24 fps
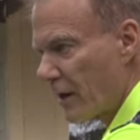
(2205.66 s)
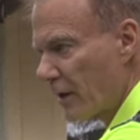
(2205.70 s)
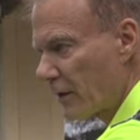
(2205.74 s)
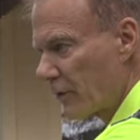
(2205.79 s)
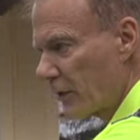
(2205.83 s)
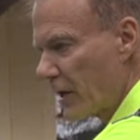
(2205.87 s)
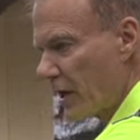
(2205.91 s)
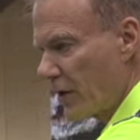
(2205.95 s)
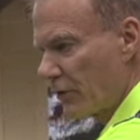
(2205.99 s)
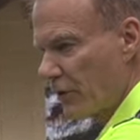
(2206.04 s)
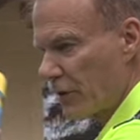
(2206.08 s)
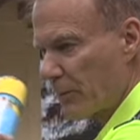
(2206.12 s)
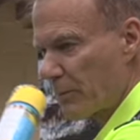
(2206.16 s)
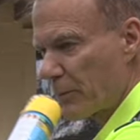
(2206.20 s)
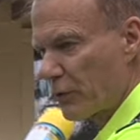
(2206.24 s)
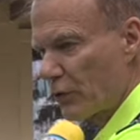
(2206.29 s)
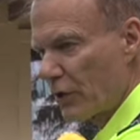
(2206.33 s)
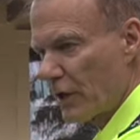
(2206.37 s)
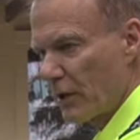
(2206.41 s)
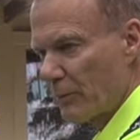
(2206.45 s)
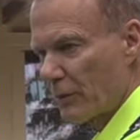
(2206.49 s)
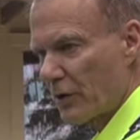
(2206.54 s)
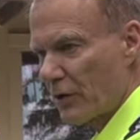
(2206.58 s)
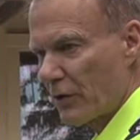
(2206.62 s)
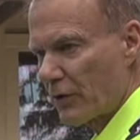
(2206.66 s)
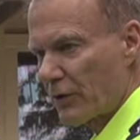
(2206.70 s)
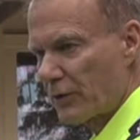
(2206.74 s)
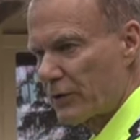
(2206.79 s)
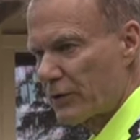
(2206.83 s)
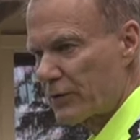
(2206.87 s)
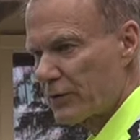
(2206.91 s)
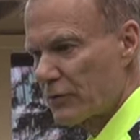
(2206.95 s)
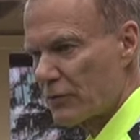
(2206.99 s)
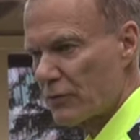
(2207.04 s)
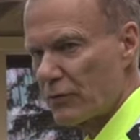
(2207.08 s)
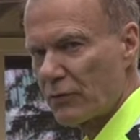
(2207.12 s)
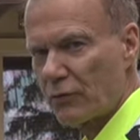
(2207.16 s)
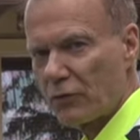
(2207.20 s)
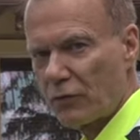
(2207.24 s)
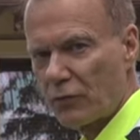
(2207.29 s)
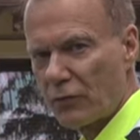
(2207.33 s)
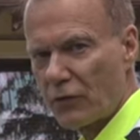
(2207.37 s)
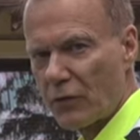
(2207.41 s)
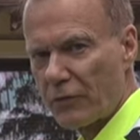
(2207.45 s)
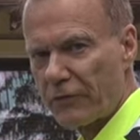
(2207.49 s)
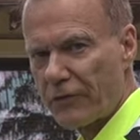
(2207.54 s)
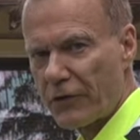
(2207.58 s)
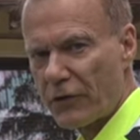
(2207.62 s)
around the perimeter to
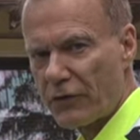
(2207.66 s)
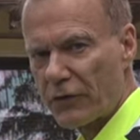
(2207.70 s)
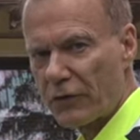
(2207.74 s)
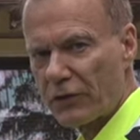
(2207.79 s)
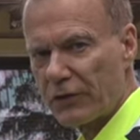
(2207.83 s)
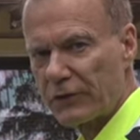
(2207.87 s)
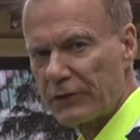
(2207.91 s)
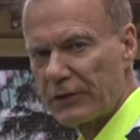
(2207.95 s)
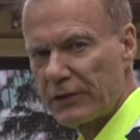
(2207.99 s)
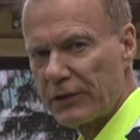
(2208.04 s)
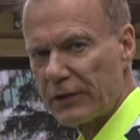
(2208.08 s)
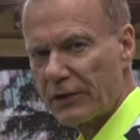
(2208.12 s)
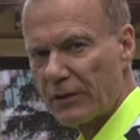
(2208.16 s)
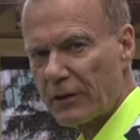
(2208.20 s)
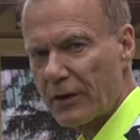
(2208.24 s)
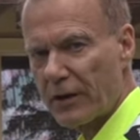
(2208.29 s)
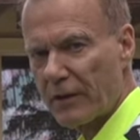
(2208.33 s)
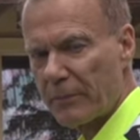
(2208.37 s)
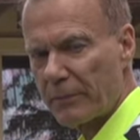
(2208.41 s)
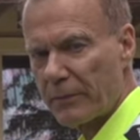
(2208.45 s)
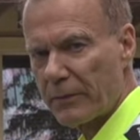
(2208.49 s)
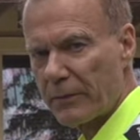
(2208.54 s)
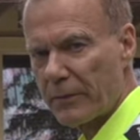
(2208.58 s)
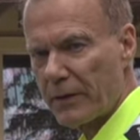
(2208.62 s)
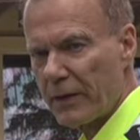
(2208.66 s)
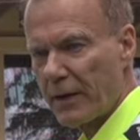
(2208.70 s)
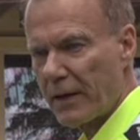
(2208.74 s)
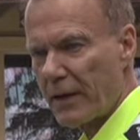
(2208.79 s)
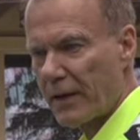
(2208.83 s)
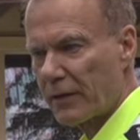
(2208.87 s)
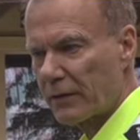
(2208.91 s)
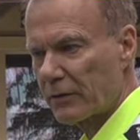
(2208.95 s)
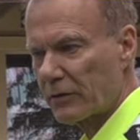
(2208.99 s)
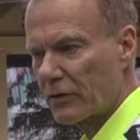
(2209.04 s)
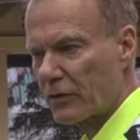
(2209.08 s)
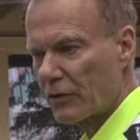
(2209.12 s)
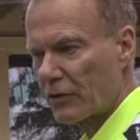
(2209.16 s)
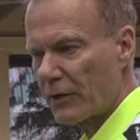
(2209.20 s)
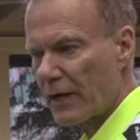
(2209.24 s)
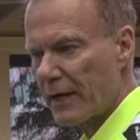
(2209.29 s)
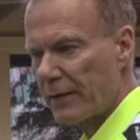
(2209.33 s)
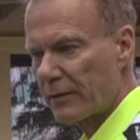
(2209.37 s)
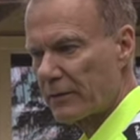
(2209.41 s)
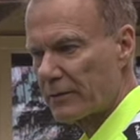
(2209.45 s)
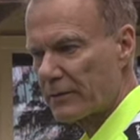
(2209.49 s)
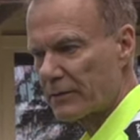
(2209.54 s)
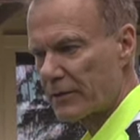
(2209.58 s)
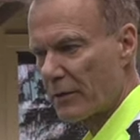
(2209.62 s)
further seal up and
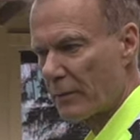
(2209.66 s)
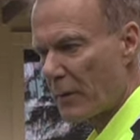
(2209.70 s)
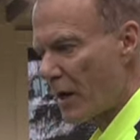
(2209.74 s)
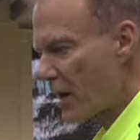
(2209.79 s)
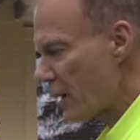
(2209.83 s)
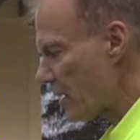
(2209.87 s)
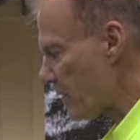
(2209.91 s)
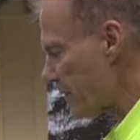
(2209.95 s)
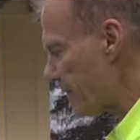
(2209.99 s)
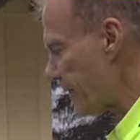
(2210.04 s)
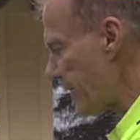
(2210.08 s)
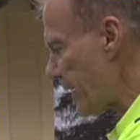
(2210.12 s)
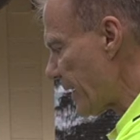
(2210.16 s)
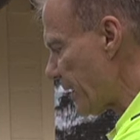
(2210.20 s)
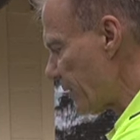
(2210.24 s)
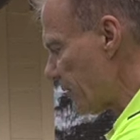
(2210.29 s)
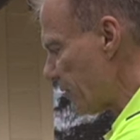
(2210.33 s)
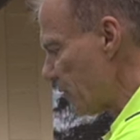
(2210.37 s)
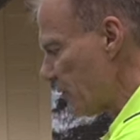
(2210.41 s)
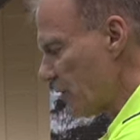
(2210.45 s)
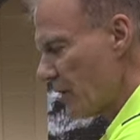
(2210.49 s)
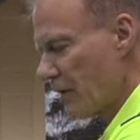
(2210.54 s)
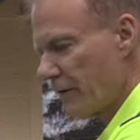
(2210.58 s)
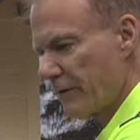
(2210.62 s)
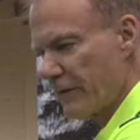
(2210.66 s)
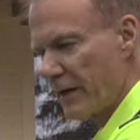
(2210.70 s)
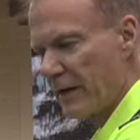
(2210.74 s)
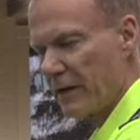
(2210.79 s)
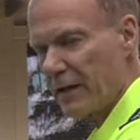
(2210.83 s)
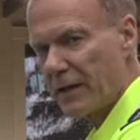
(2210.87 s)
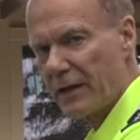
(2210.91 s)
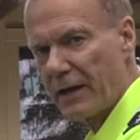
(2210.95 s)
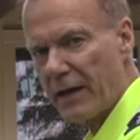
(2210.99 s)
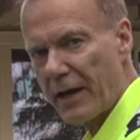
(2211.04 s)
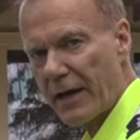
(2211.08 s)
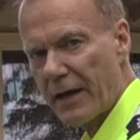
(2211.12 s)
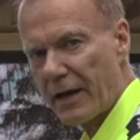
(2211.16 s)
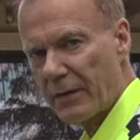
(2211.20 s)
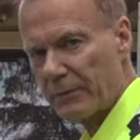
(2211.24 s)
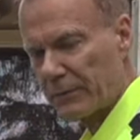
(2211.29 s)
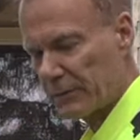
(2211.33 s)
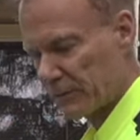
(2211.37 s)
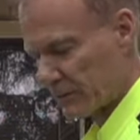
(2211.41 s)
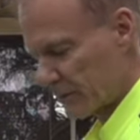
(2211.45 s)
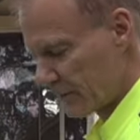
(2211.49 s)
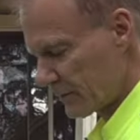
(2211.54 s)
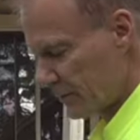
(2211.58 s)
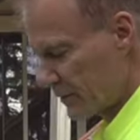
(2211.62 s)
create some R value of any
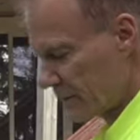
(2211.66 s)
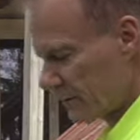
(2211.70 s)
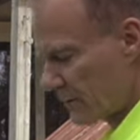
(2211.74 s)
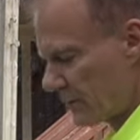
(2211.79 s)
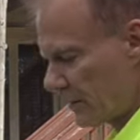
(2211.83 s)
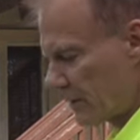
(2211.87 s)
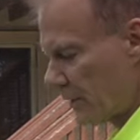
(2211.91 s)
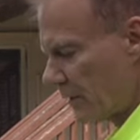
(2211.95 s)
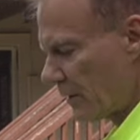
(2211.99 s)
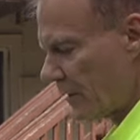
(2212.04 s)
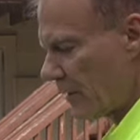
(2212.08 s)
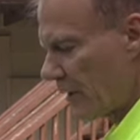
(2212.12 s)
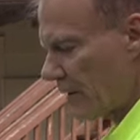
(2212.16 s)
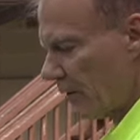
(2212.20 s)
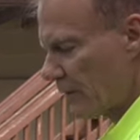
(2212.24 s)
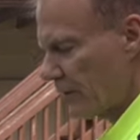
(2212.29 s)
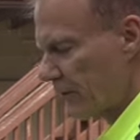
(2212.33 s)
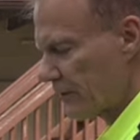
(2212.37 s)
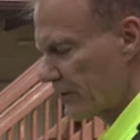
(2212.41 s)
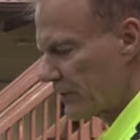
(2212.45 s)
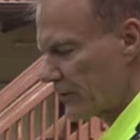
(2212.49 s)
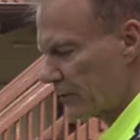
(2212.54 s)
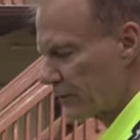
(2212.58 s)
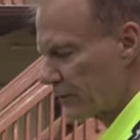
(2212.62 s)
gaps. This